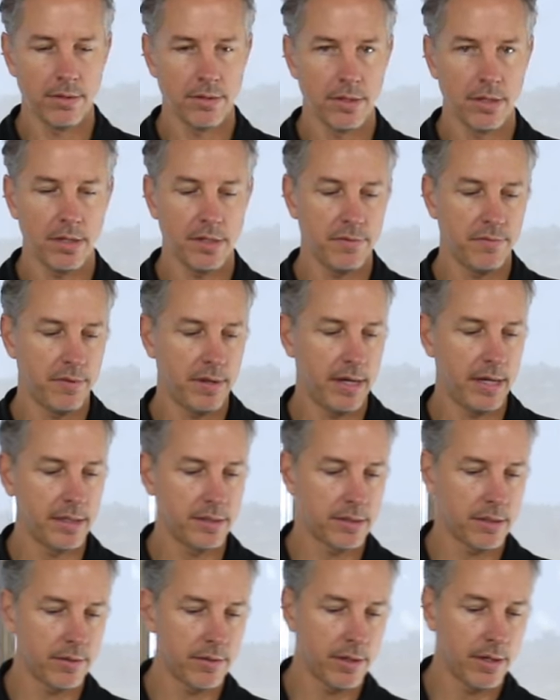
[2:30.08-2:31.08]
So this fitting
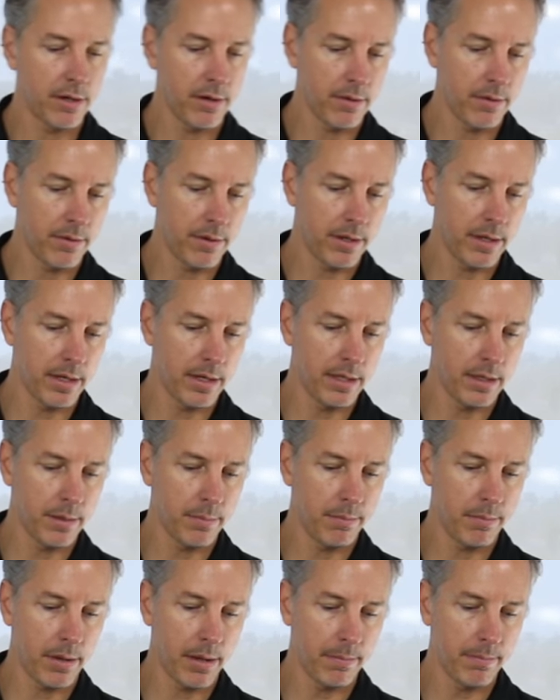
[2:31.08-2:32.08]
is going to go in
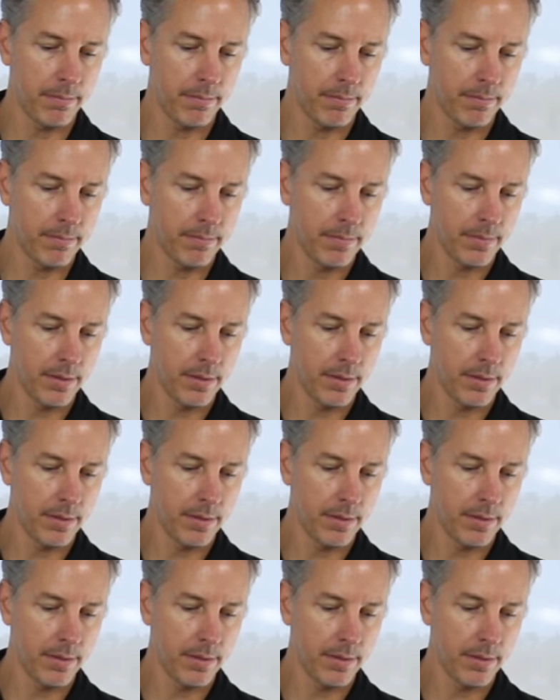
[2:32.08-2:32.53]
the pump